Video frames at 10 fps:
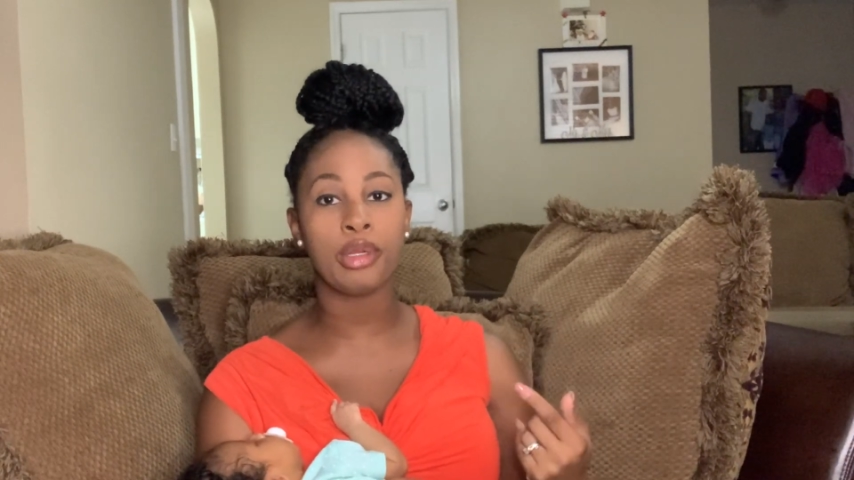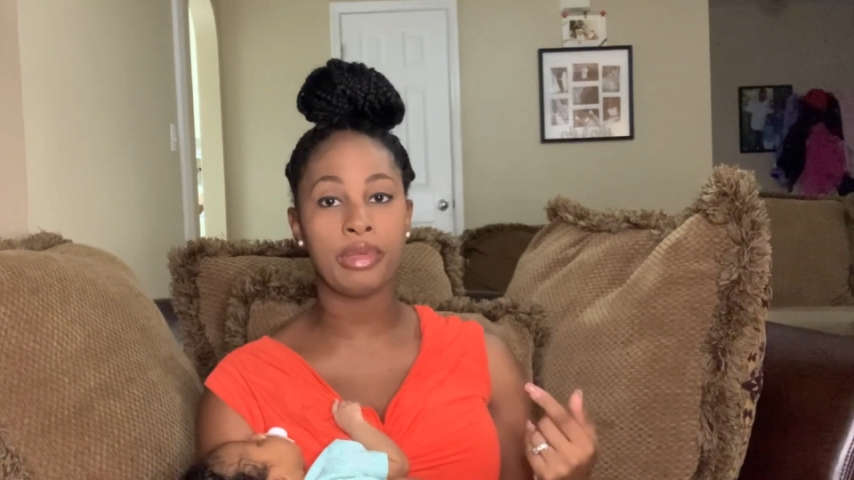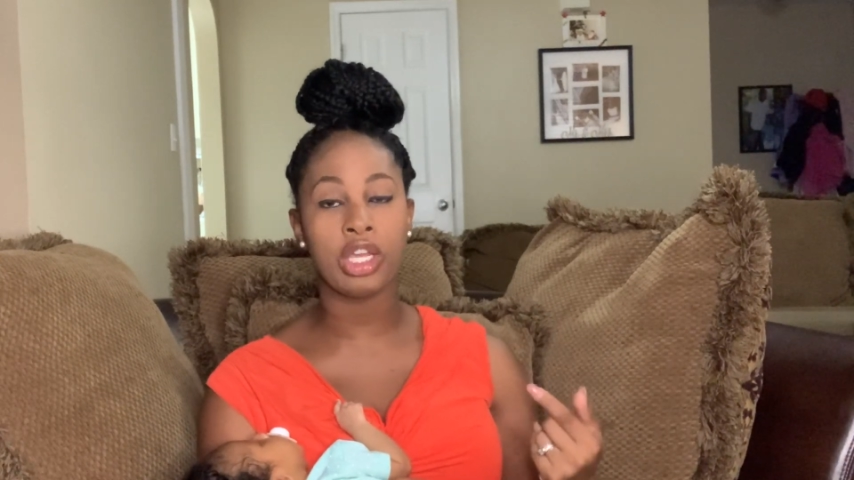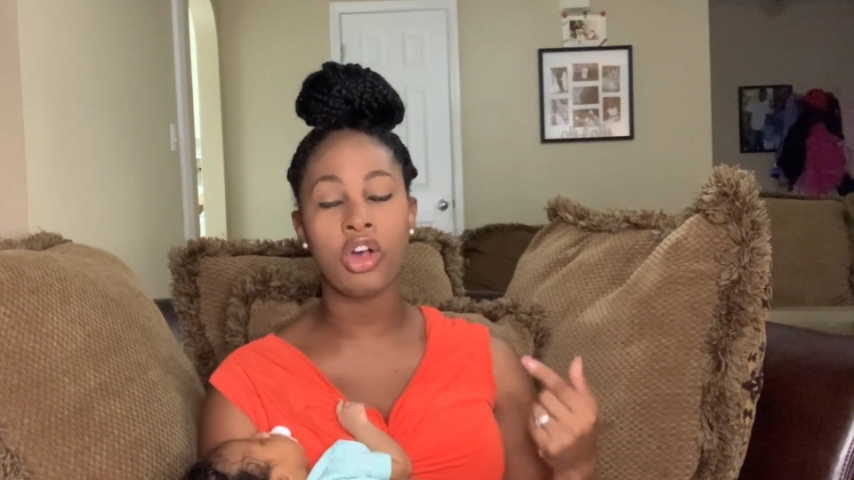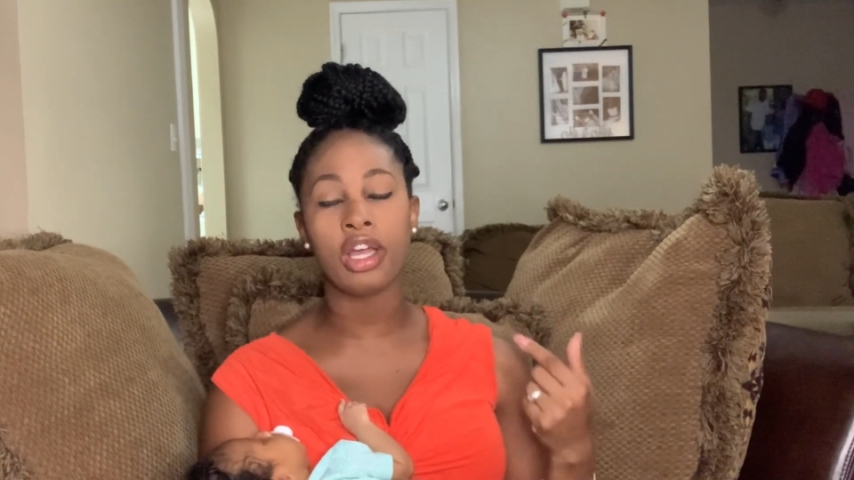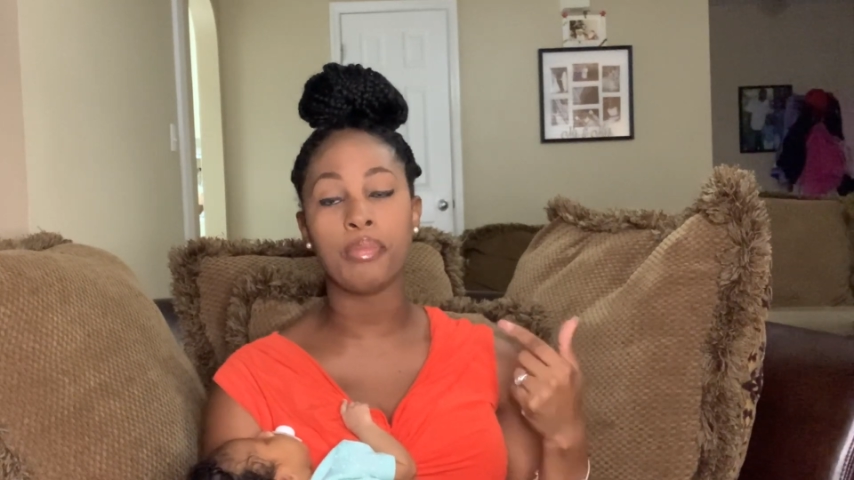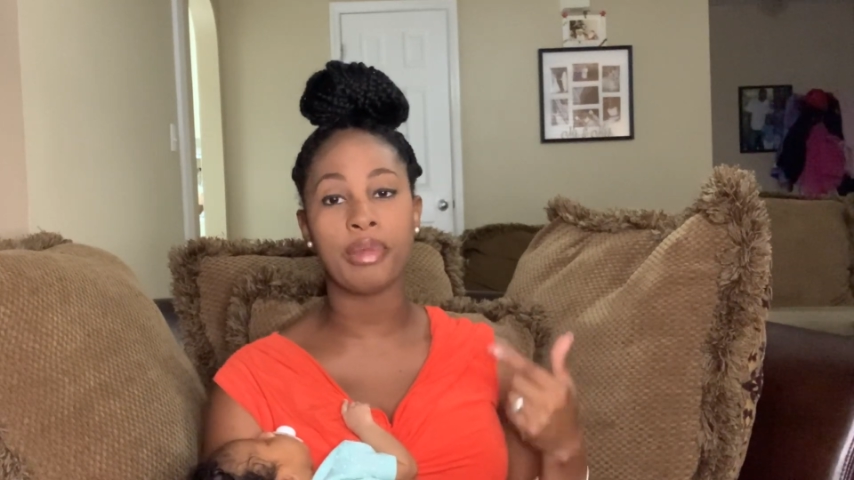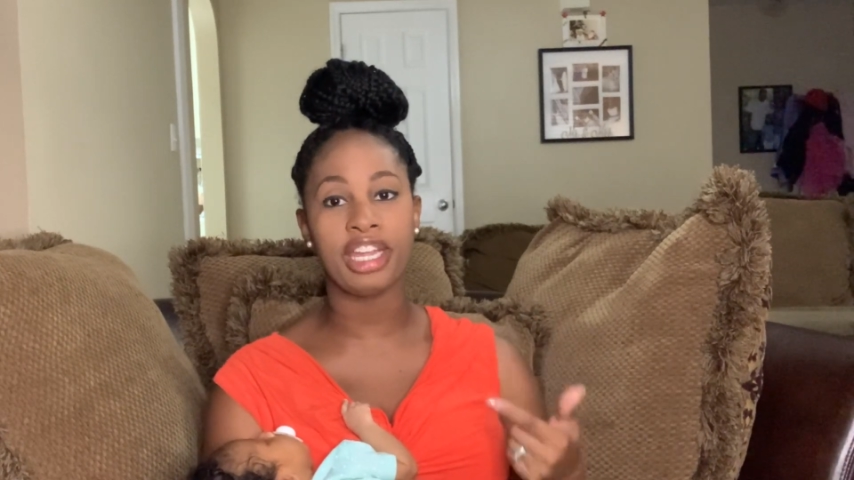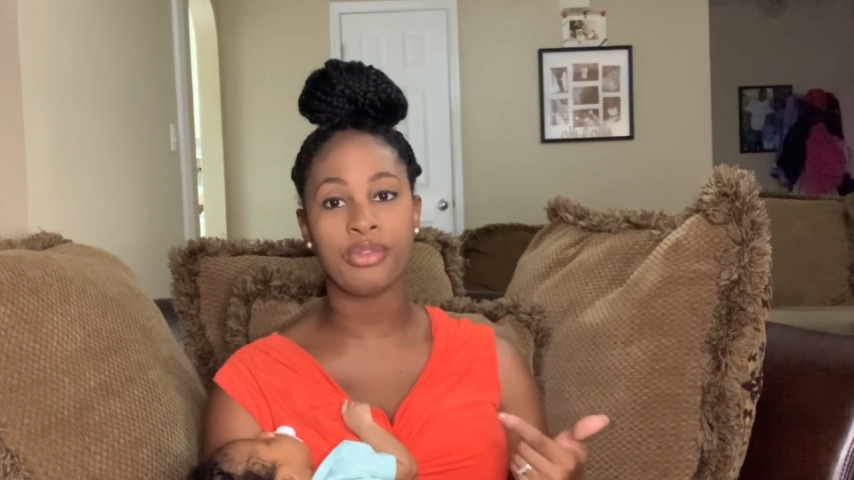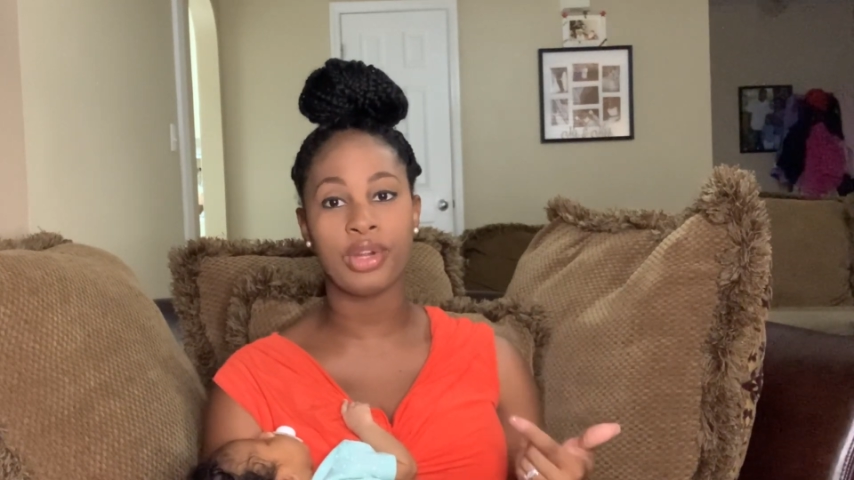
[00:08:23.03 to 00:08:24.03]
me on
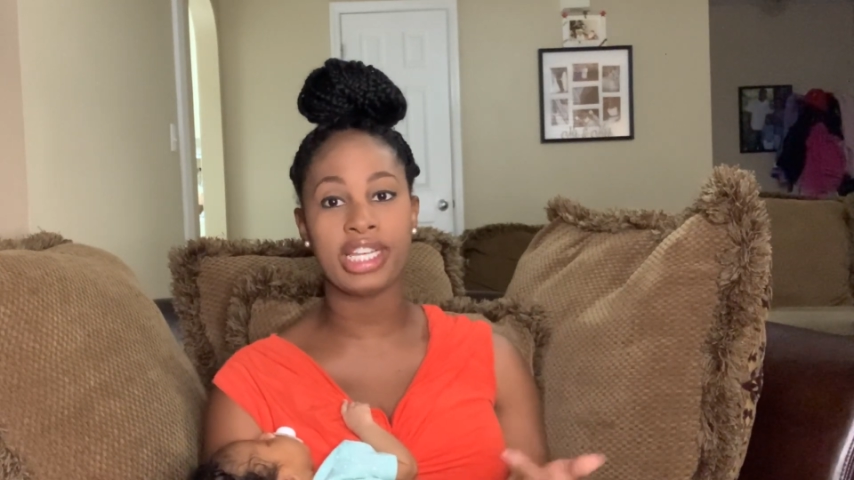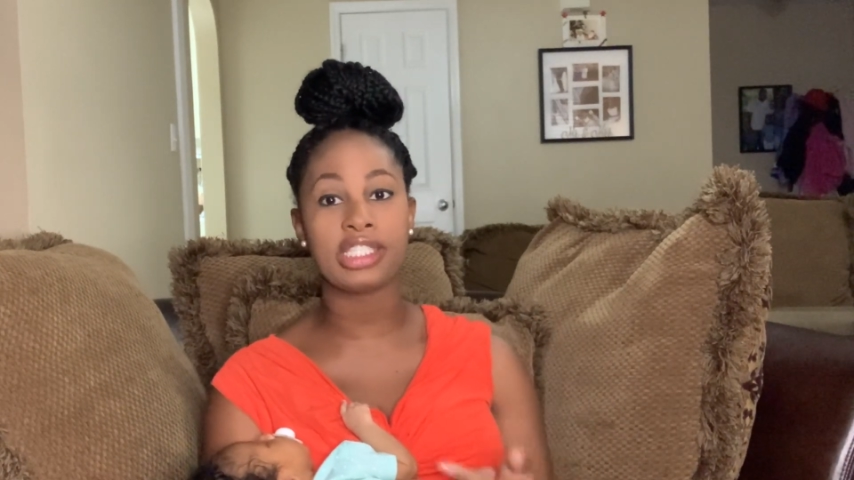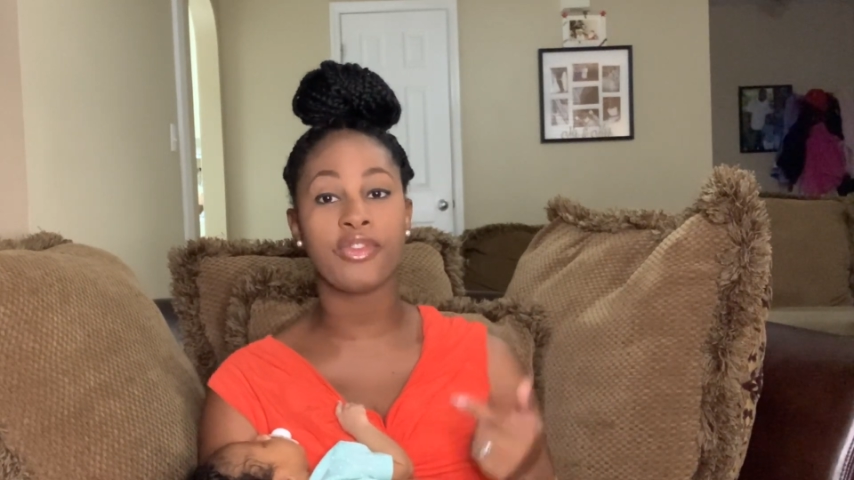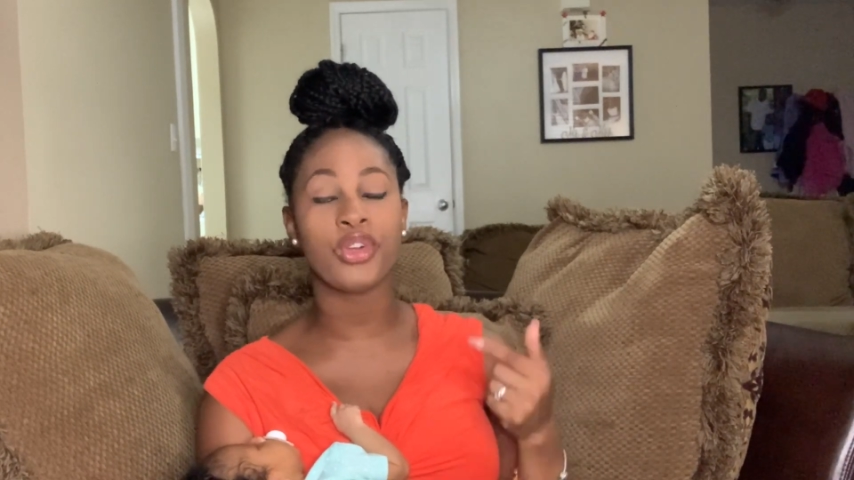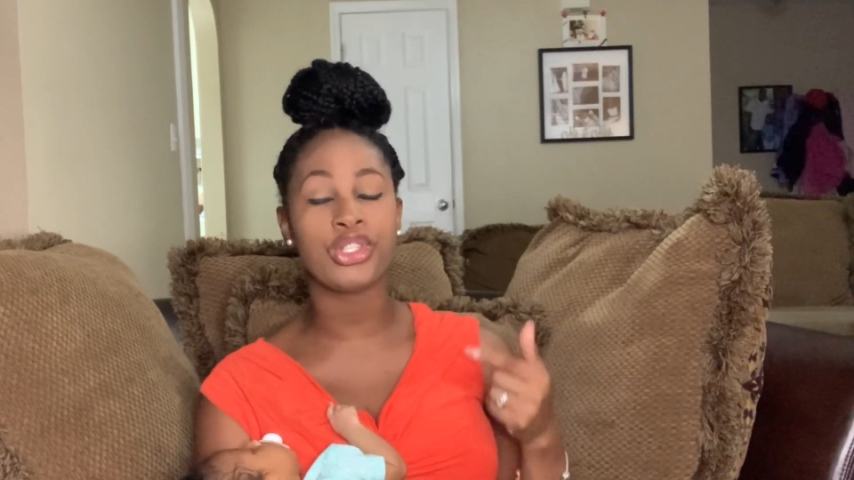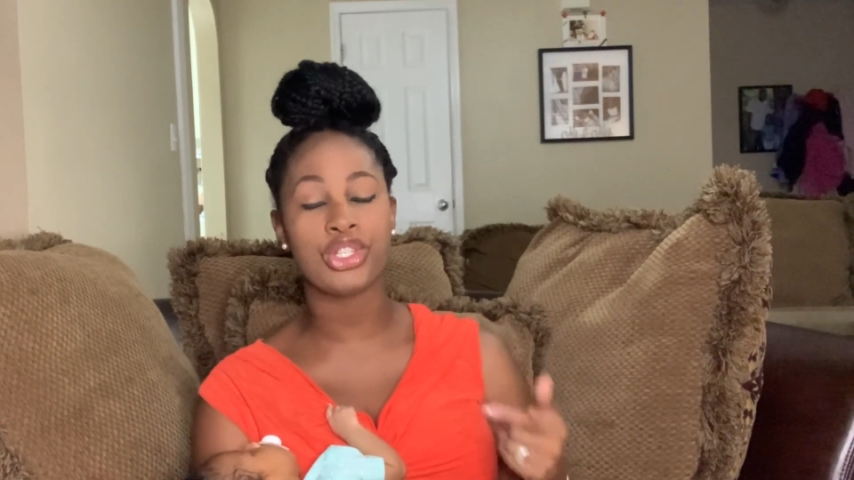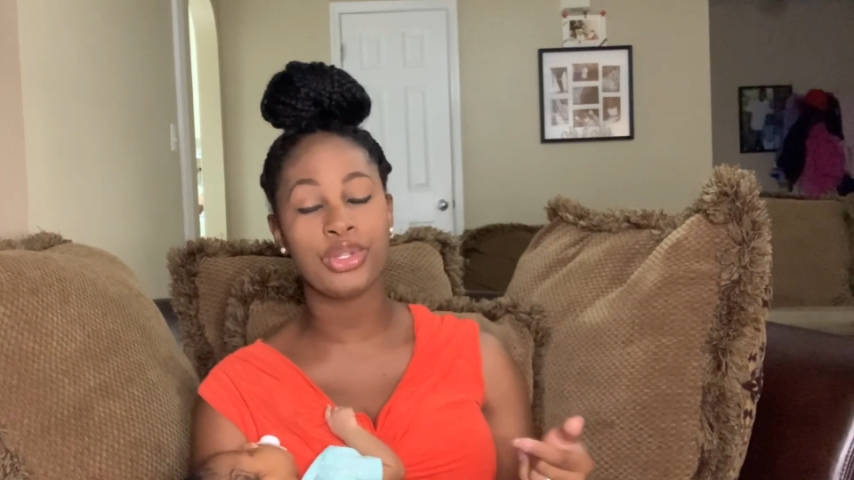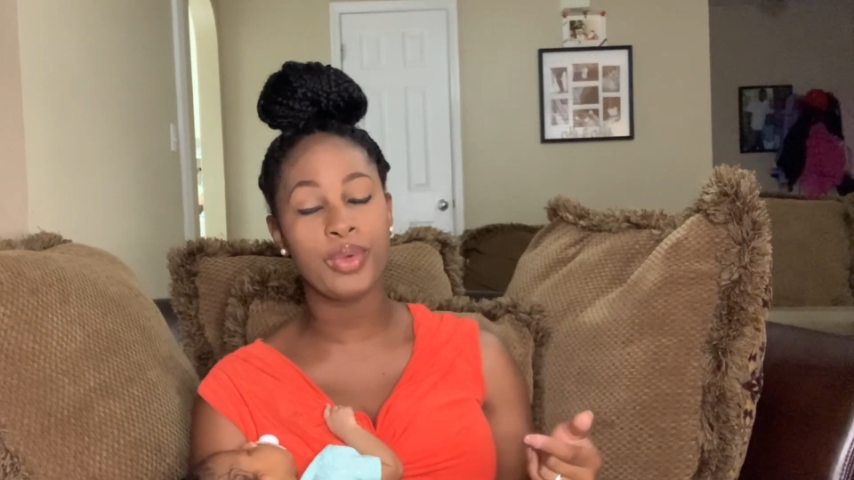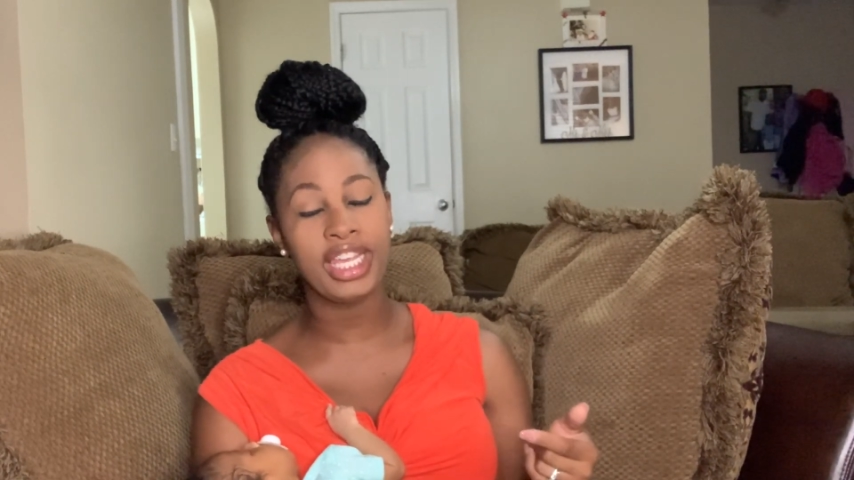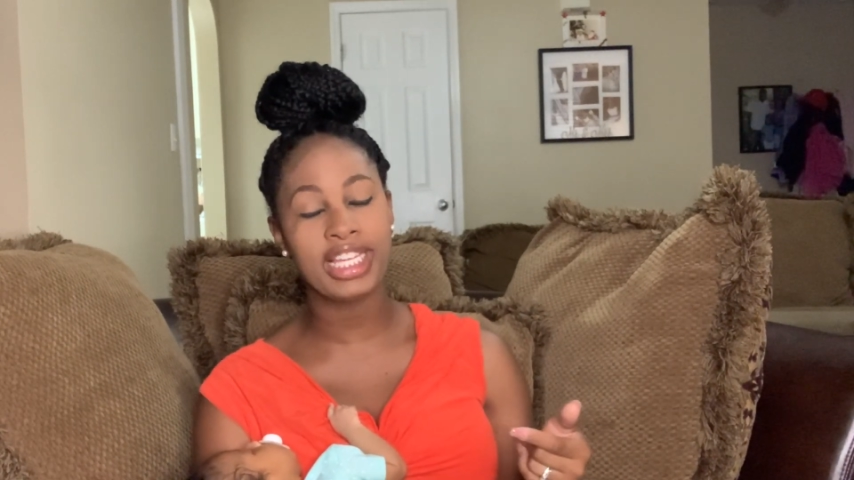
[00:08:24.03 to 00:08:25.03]
bed rest for 2
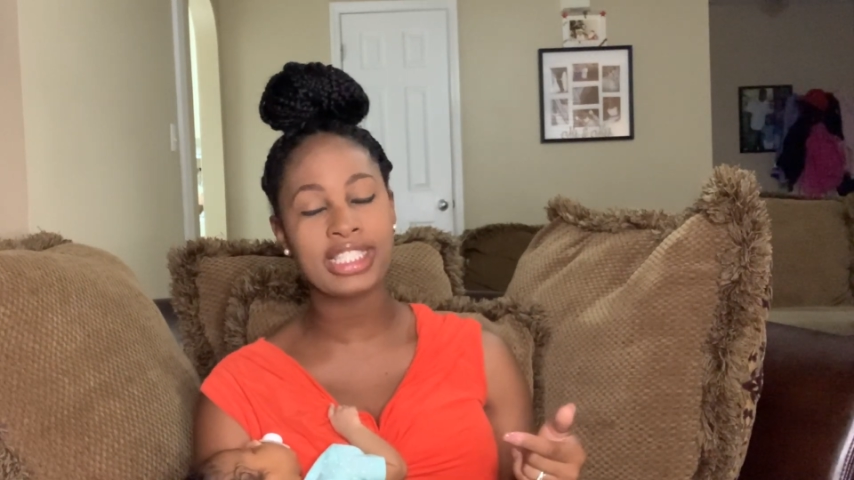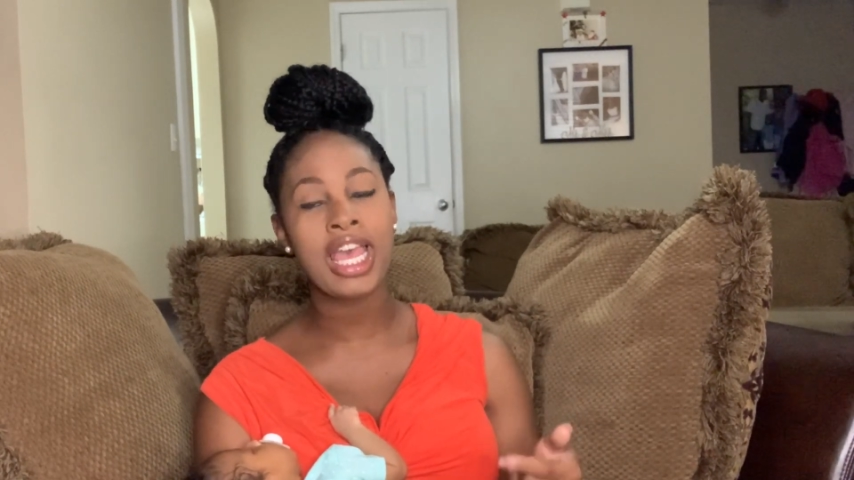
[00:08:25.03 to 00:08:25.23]
weeks,